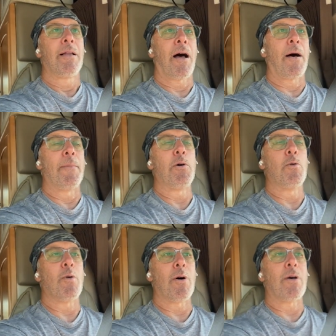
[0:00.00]
um,
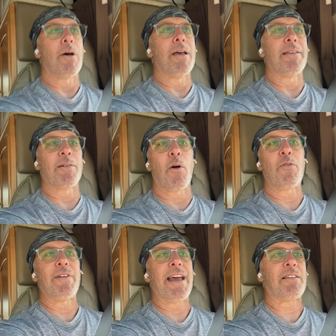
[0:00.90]
who is an
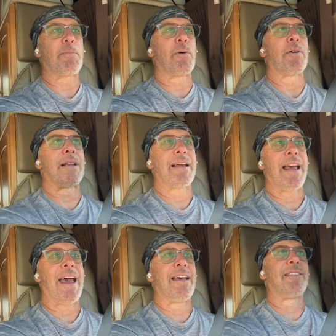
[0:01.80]
RV expert
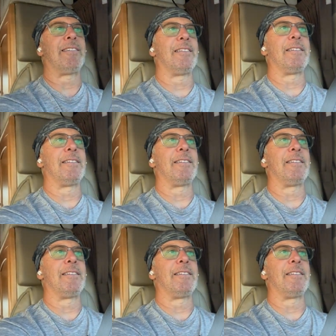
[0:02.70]
has